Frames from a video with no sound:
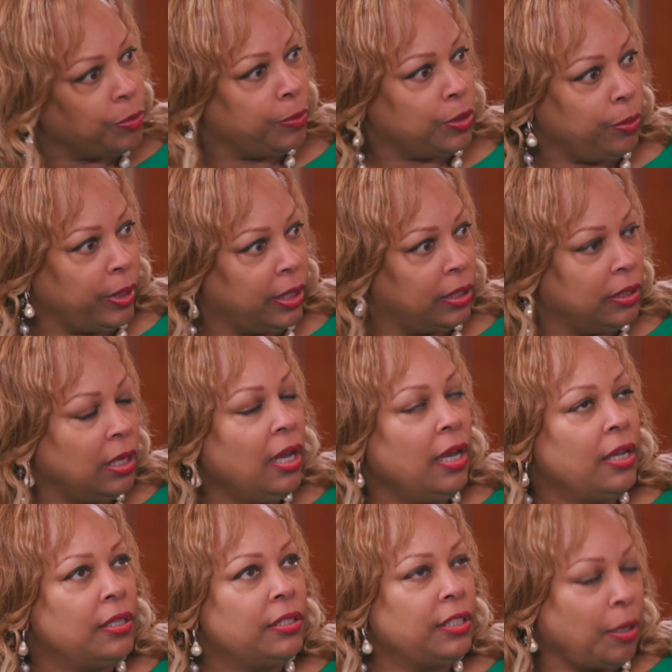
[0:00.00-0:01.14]
between
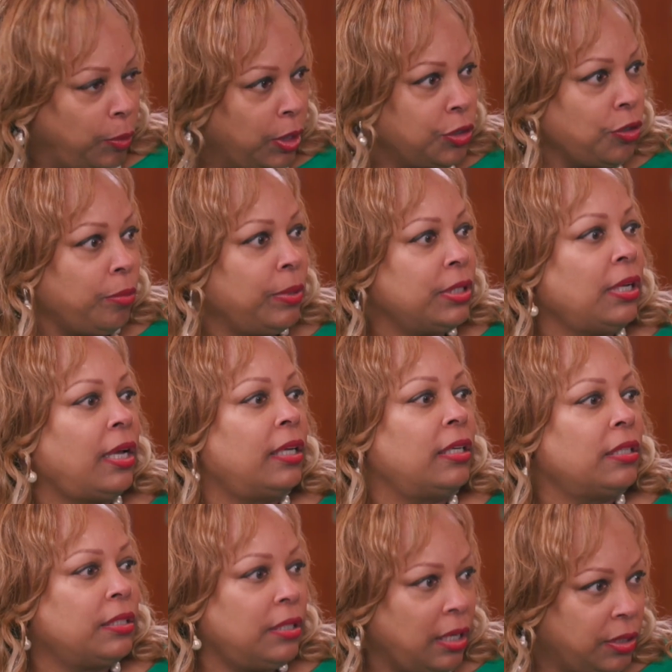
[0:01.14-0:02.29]
seborrheic
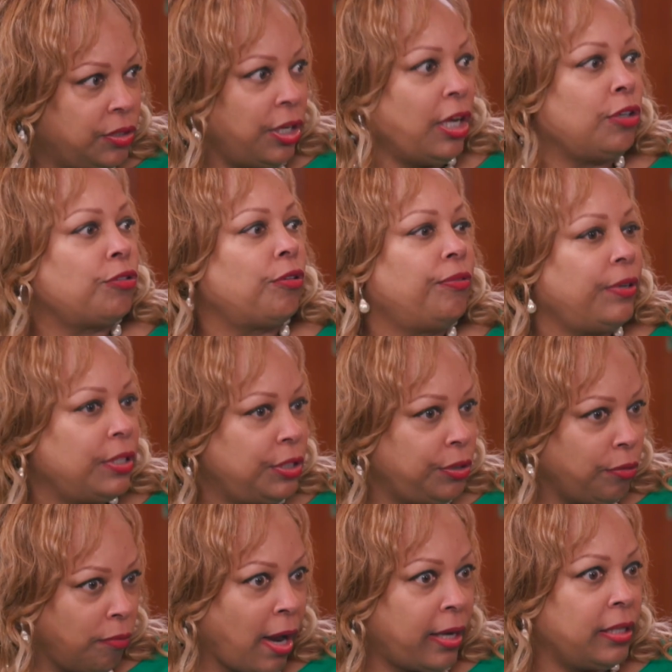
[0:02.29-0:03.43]
dermatitis, dandruff, and
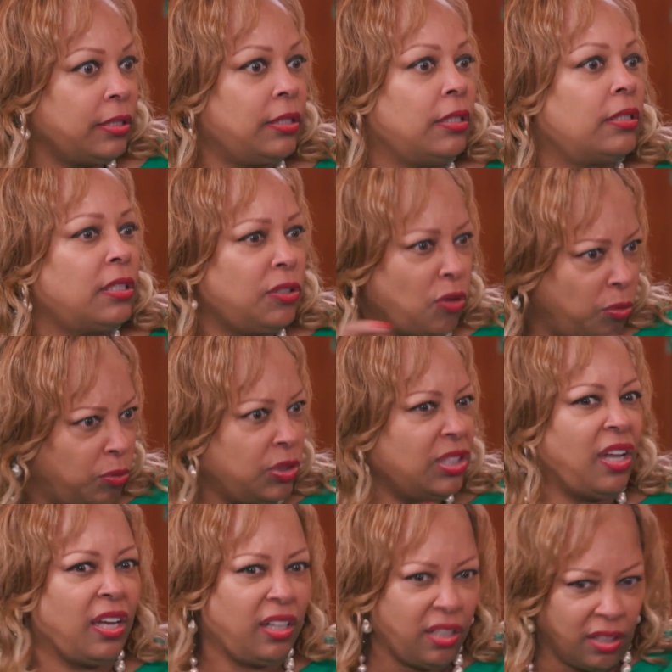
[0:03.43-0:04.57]
psoriasis. It's almost
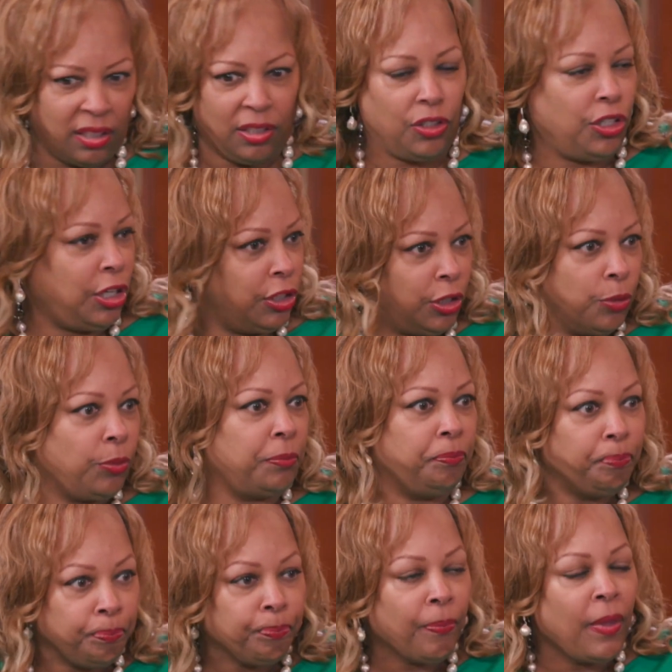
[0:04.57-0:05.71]
like a continuum.
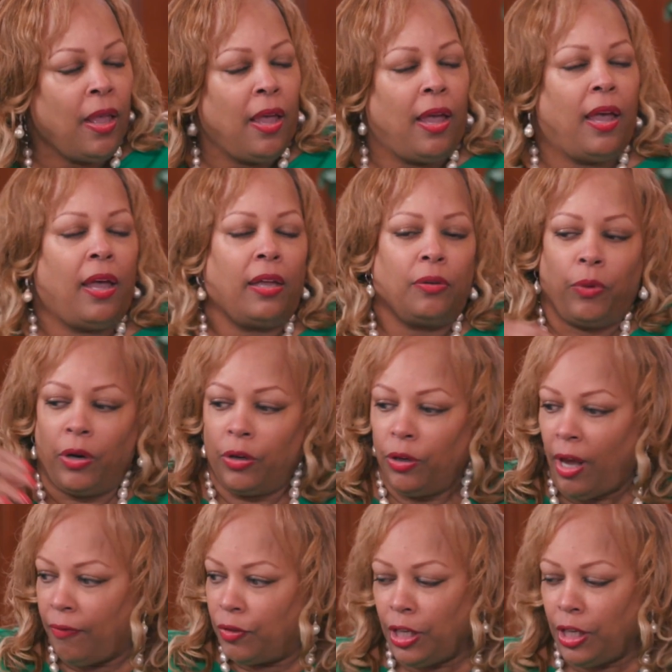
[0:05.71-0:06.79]
And where you have